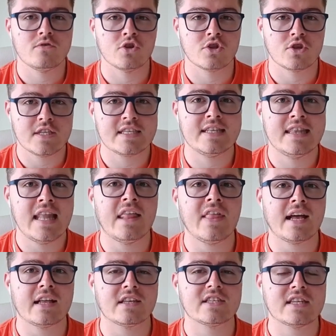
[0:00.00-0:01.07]
just let
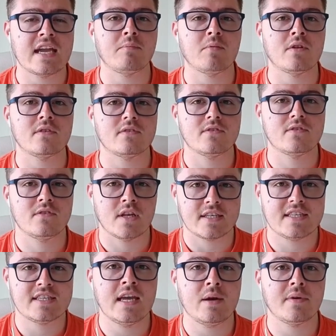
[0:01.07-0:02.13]
that statement, like
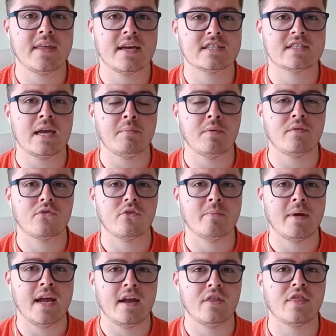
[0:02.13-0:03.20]
sit with that statement for a minute